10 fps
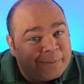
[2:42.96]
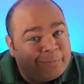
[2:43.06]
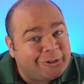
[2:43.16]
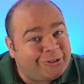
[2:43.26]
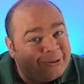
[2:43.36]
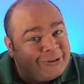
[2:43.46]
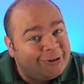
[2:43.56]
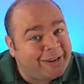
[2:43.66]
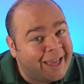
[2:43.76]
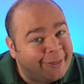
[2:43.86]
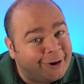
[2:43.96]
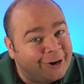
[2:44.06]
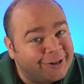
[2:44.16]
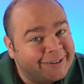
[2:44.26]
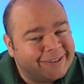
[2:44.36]
Put two and two
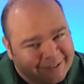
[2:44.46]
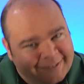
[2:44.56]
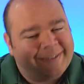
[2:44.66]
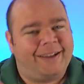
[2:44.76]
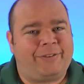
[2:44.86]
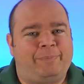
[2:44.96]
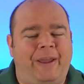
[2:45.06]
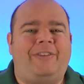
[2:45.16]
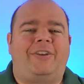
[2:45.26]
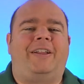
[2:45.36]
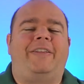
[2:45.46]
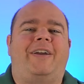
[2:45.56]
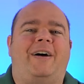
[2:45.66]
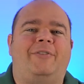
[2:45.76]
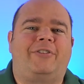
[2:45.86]
together. That's basically the
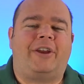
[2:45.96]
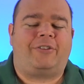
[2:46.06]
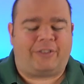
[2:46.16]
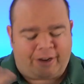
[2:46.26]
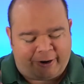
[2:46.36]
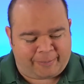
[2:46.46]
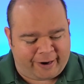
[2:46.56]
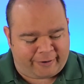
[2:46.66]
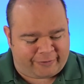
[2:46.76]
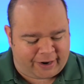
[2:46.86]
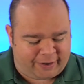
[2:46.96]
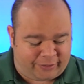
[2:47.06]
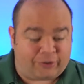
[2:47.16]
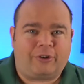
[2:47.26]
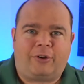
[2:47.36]
conversation, the Aaron paraphrase,
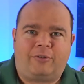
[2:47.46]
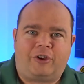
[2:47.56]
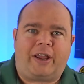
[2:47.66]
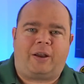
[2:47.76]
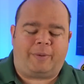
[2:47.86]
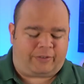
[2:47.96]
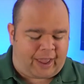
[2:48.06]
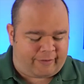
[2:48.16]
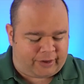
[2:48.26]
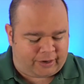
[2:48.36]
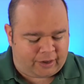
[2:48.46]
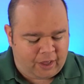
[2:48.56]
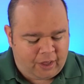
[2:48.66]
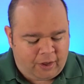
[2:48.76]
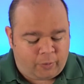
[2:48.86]
that Jacob is having
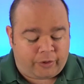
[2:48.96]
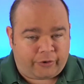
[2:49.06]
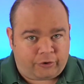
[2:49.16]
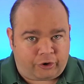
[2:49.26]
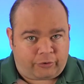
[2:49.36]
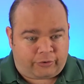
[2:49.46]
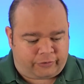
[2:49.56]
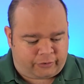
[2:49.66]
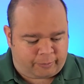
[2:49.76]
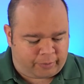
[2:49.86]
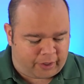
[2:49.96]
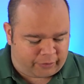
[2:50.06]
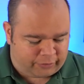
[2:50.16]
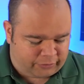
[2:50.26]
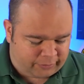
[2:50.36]
with Joseph's
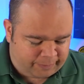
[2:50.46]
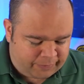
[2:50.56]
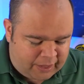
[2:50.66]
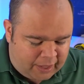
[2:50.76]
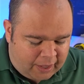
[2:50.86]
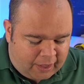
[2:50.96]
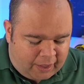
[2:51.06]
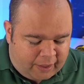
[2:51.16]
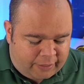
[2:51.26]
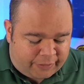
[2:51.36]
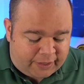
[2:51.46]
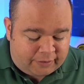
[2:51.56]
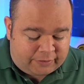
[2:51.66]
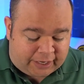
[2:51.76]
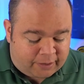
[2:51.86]
brothers.
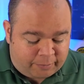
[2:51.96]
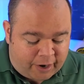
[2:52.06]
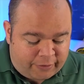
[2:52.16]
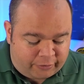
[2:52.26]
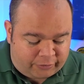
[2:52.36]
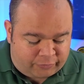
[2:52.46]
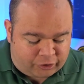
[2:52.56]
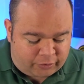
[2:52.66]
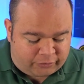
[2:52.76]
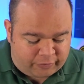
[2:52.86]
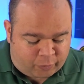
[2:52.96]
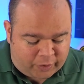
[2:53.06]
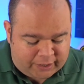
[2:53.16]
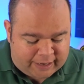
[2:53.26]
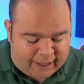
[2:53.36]
Then 10 brothers of Joseph
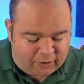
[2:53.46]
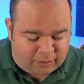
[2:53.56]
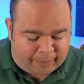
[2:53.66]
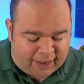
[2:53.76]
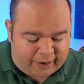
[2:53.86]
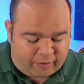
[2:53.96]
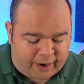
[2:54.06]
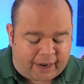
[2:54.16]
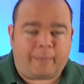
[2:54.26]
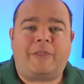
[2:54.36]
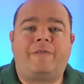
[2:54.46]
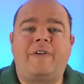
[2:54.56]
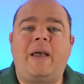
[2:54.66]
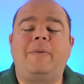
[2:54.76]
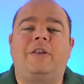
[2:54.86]
went down to buy grain. I mean, the
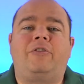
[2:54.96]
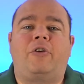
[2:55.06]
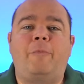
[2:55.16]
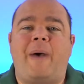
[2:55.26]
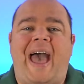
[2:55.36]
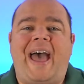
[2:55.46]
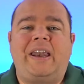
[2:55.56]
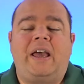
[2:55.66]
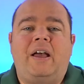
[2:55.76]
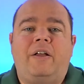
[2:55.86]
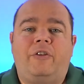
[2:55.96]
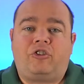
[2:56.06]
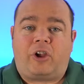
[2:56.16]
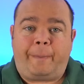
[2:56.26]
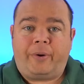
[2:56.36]
famine is so bad, the
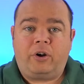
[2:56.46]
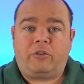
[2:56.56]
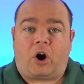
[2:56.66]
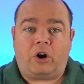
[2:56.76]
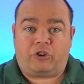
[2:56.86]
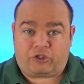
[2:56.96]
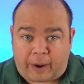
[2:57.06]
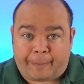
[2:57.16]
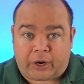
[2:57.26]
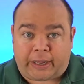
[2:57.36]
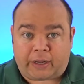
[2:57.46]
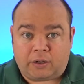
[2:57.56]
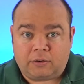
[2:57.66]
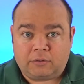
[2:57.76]
shepherds aren't shepherding.